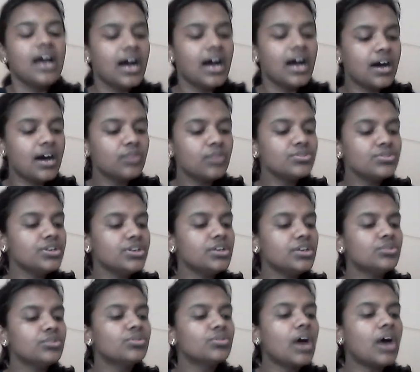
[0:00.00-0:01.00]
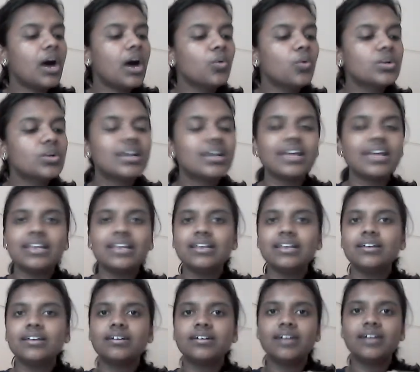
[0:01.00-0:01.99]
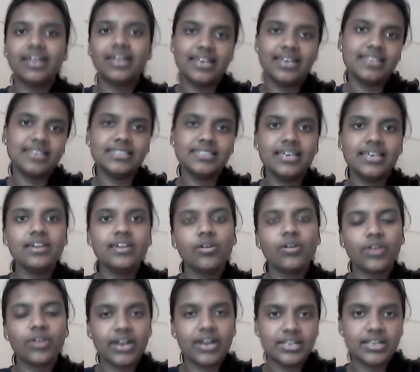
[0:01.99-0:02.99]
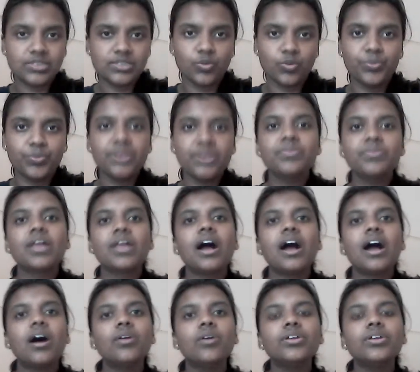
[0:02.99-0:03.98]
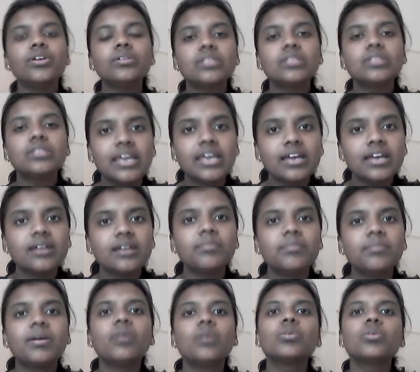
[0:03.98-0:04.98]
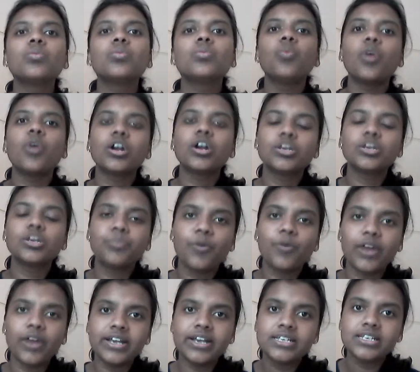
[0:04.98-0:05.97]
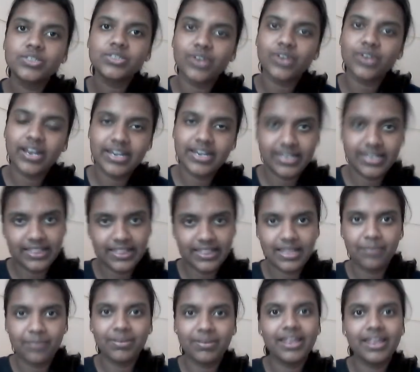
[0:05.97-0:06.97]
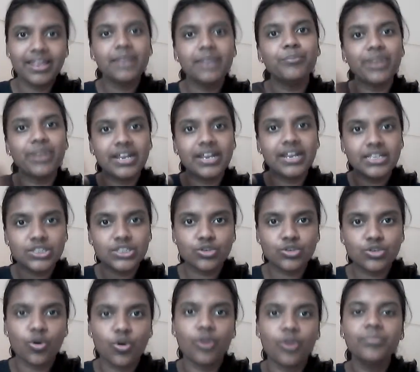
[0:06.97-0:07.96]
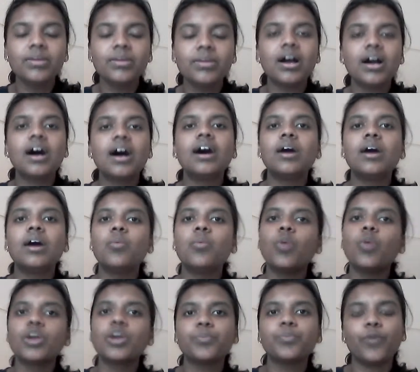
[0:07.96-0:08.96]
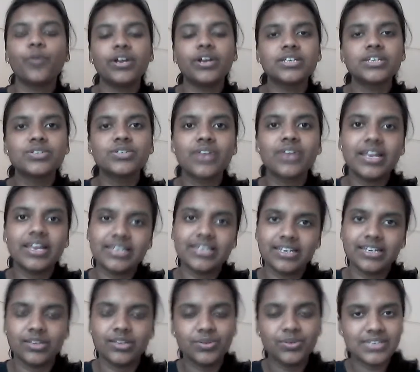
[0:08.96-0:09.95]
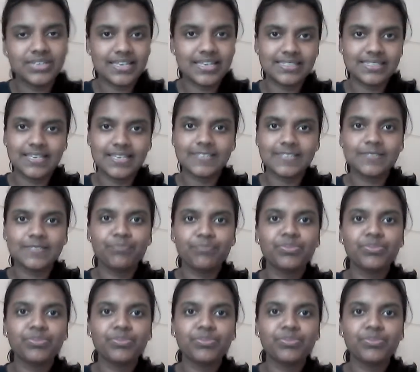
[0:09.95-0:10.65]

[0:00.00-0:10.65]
How do you outline an essay or an SOP? How do you think about what points to write in them? Like brainstorm what points to write in those essays.